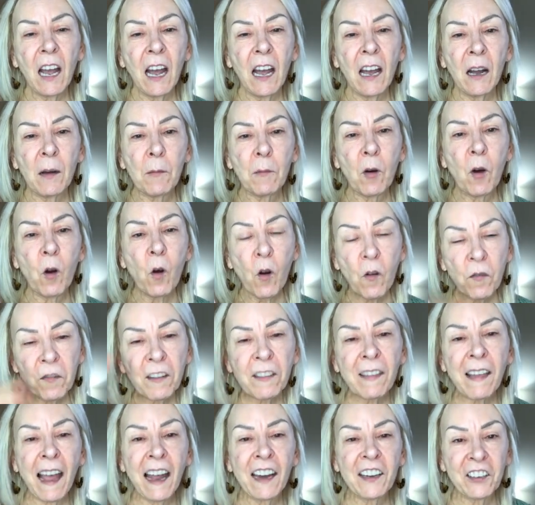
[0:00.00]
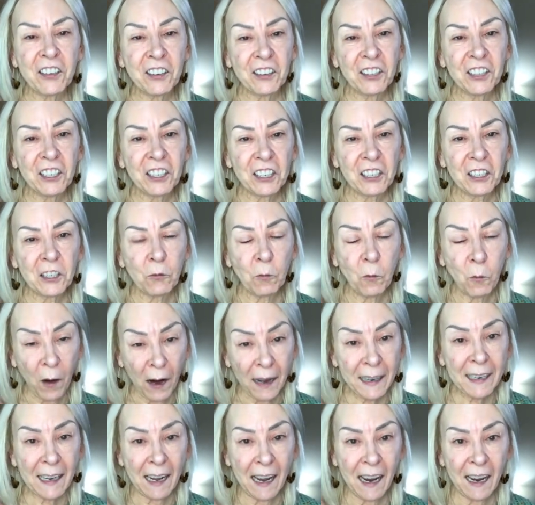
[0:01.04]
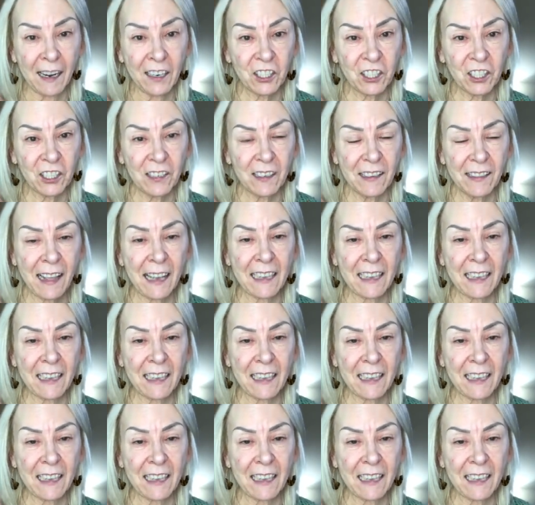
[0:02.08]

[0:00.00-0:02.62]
um, over that, you're going to earn Y Cash.